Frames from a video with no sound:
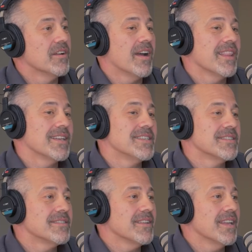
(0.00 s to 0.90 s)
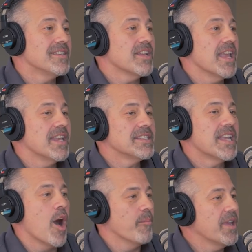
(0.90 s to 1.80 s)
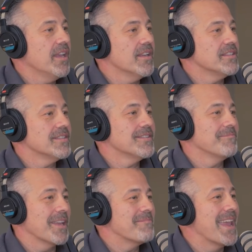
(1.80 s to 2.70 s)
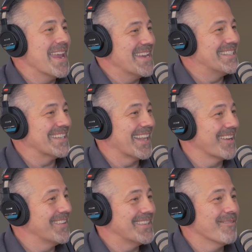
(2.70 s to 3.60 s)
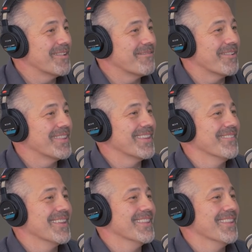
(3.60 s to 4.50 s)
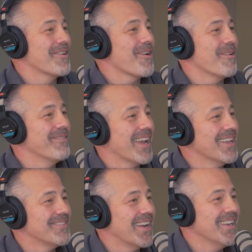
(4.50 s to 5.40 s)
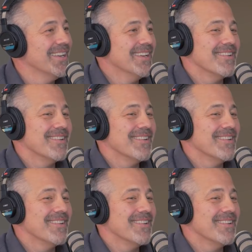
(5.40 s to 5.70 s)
So I think it's just it's it's coming. It's just being patient, like we tell people with with low carb diets, right?